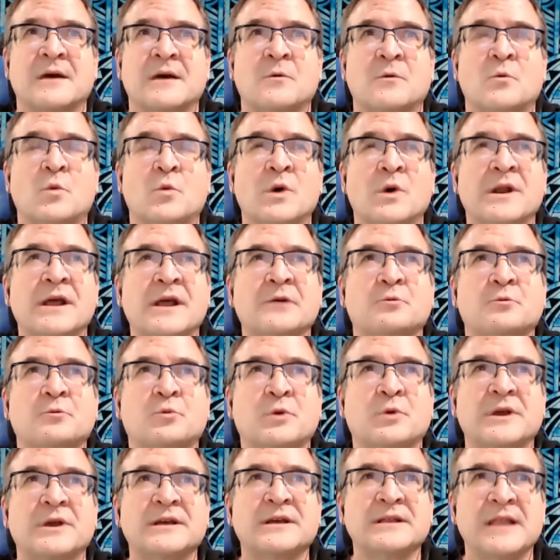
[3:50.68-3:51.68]
what I
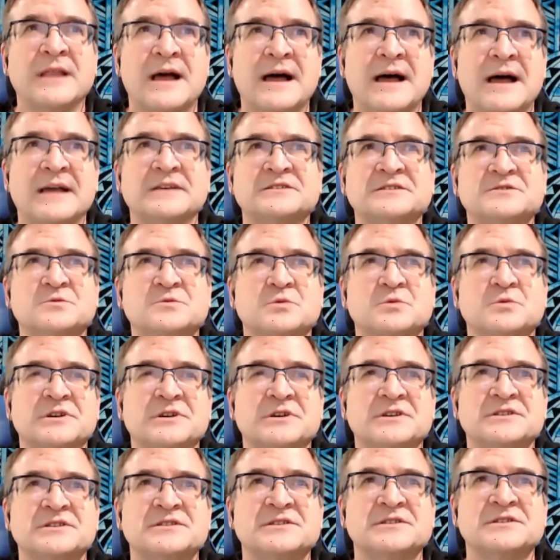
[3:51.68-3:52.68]
realized
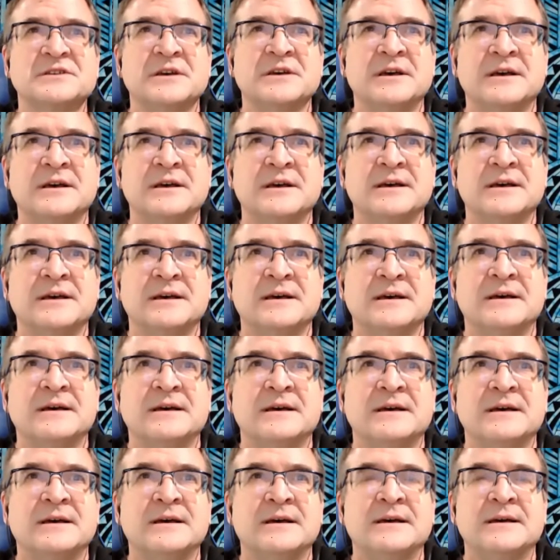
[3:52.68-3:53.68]
was,
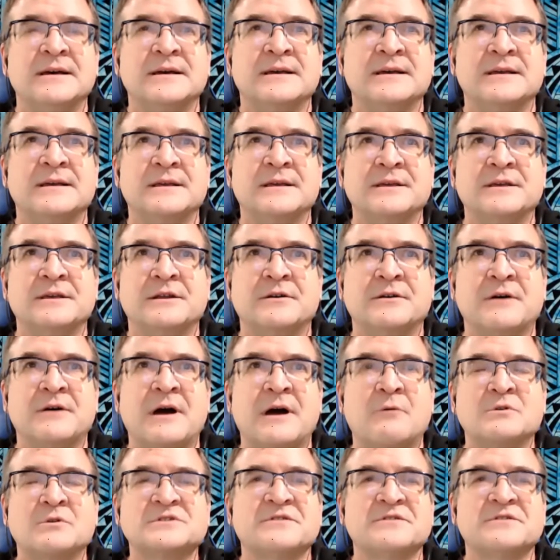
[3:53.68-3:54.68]
you know, I
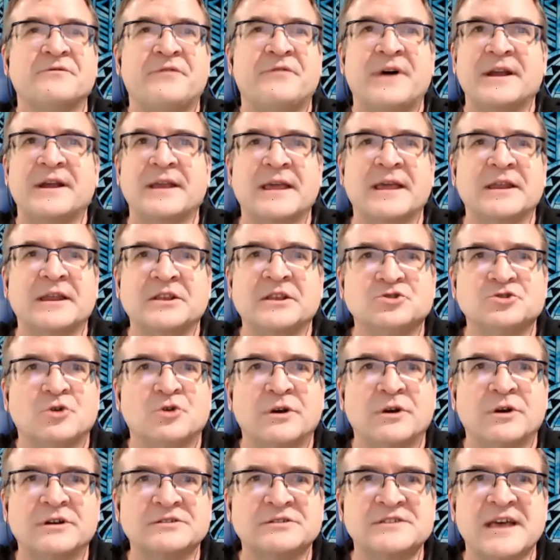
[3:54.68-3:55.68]
wasn't finding any
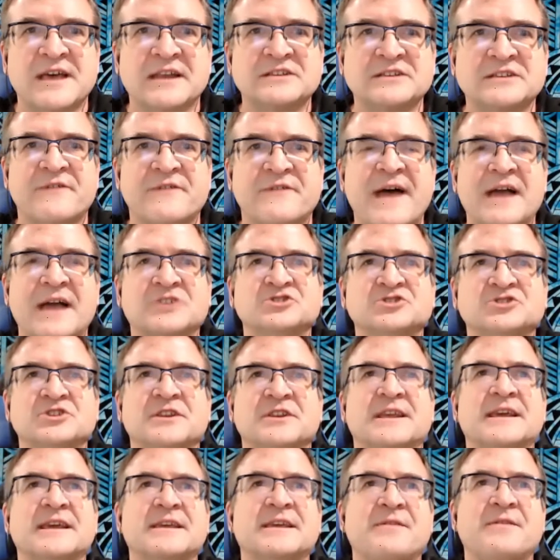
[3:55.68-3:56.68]
joy or
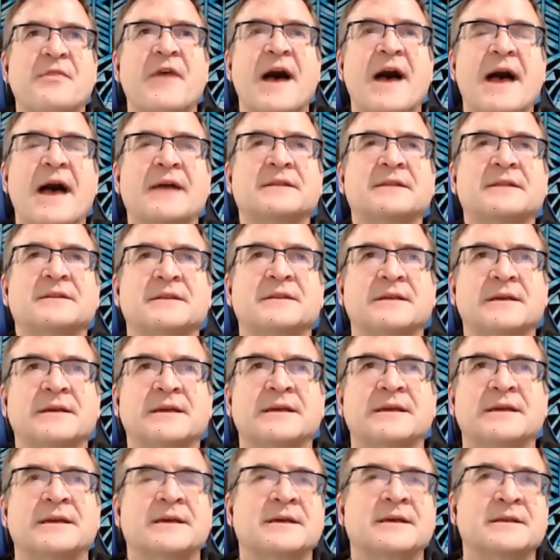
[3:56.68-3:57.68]
satisfaction in that.
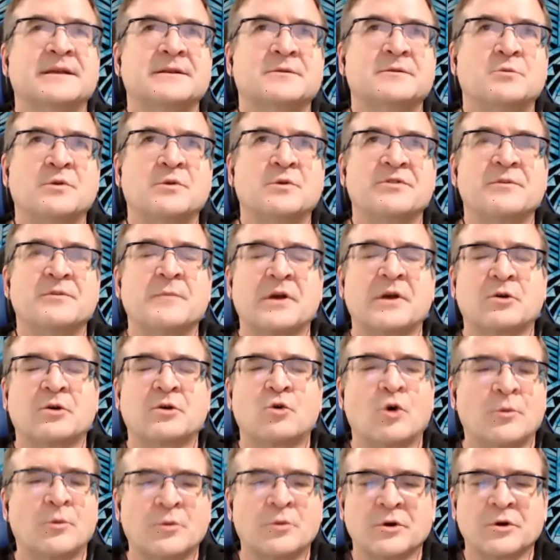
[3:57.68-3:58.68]
And within my
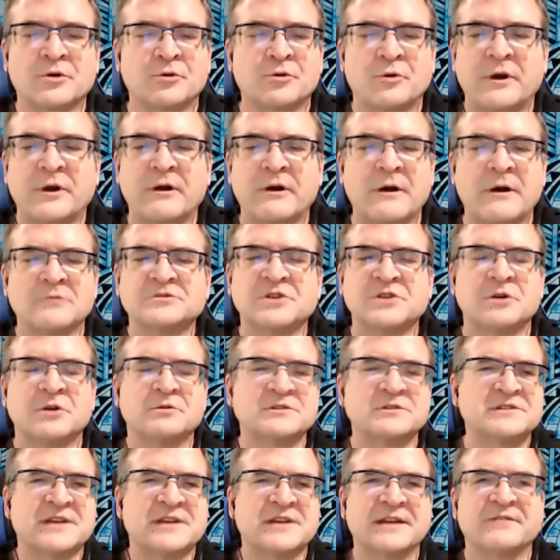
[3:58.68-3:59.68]
corporate career, I was
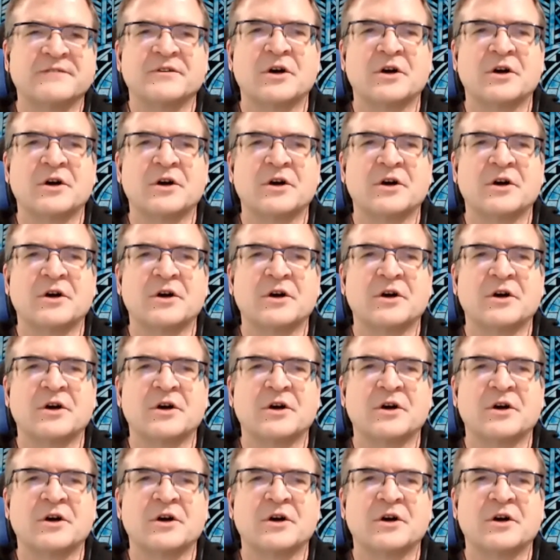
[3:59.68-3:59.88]
always kind of an